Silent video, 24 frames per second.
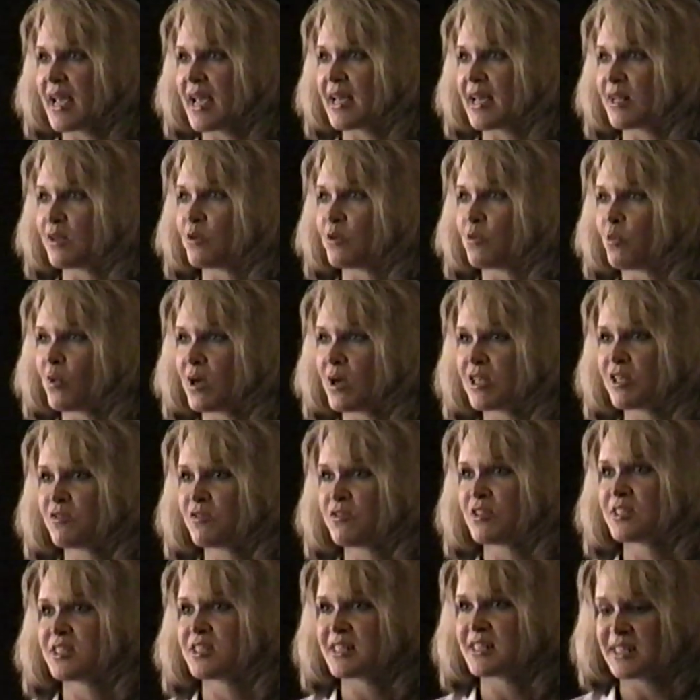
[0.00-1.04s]
and
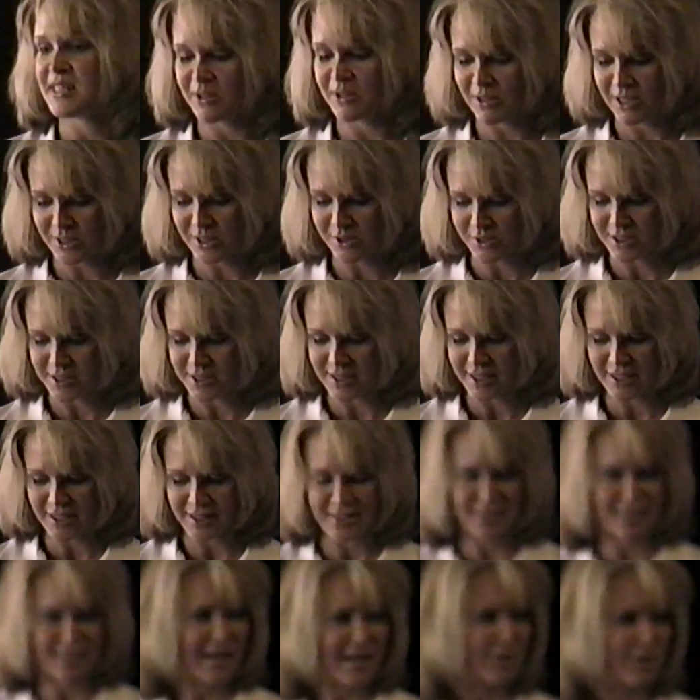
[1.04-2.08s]
wonderful satirical
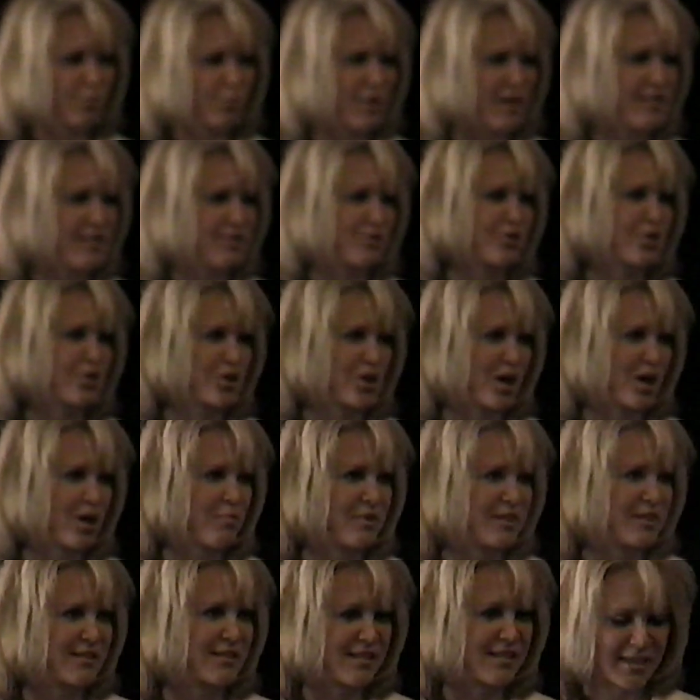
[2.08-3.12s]
sense and very
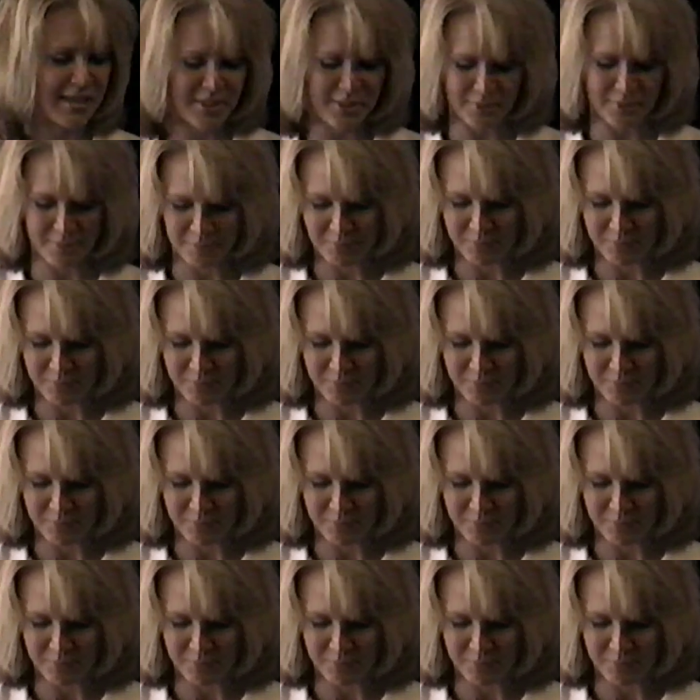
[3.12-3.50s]
sharp insight.